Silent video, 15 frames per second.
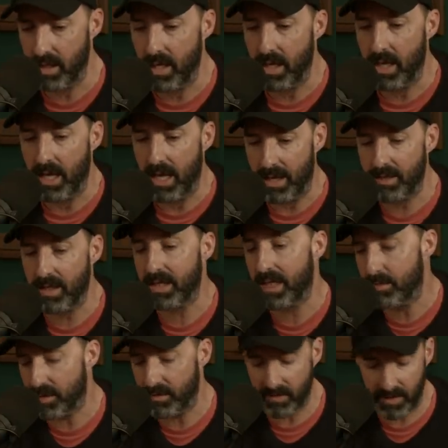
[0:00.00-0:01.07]
Yeah. And then
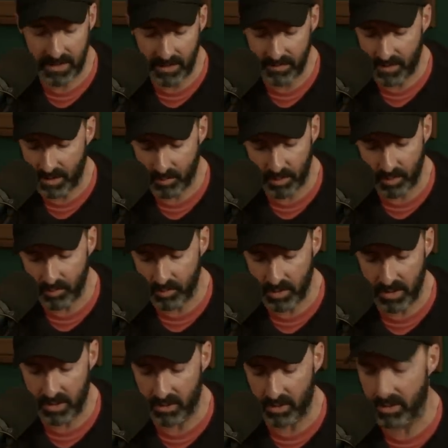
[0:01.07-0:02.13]
come to find out, they weren't
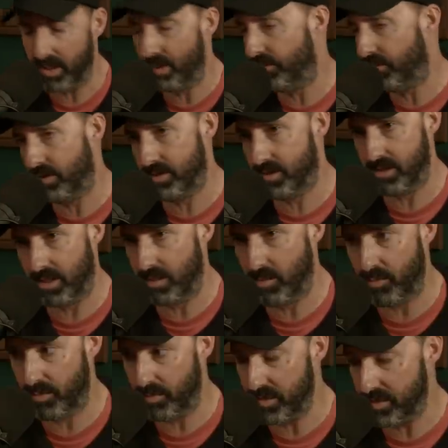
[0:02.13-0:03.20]
really looking for us to come up
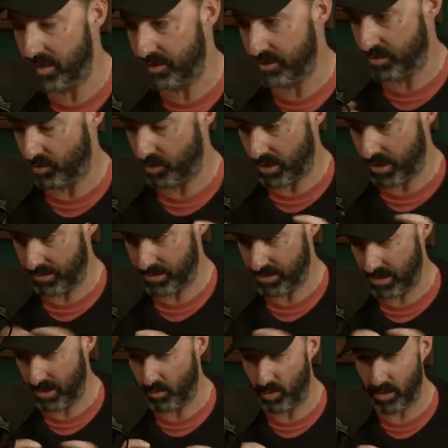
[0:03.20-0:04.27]
with the bits. They just were kind of
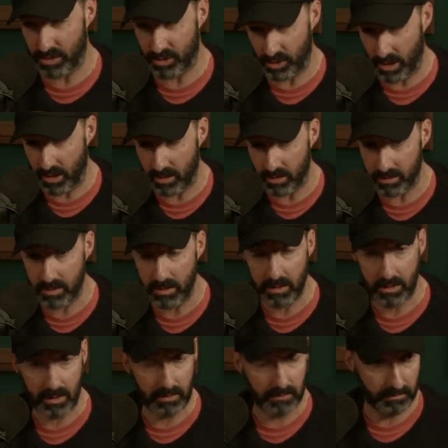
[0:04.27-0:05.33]
seeing what gelled,
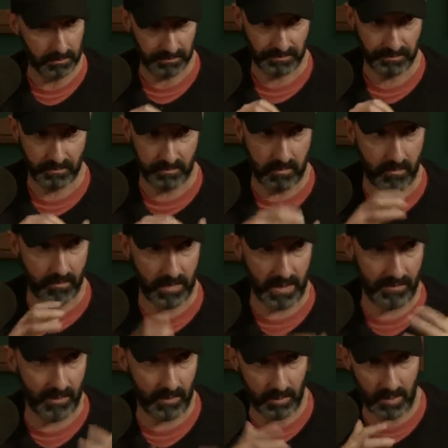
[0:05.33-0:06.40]
mm -hmm.
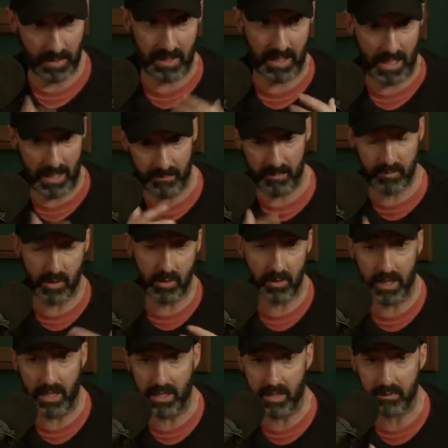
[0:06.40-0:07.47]
if it really came from an
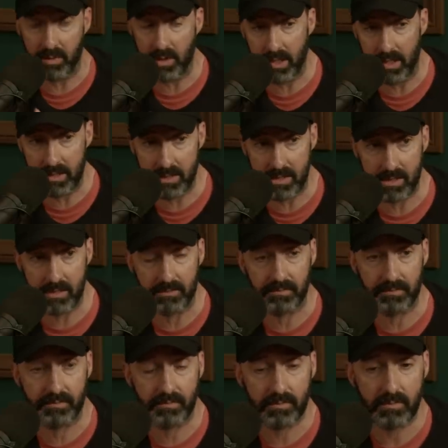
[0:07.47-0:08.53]
organic place.
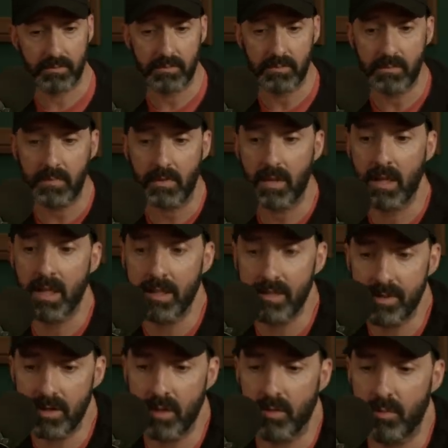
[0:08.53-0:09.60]
Right.
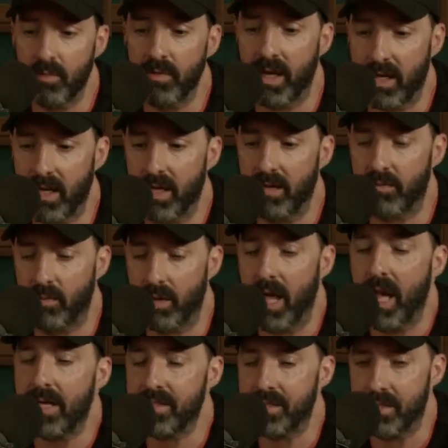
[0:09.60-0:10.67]
And so that kind of
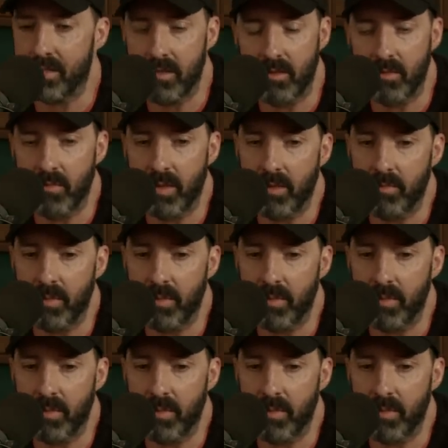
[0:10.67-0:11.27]
relaxed us a little bit.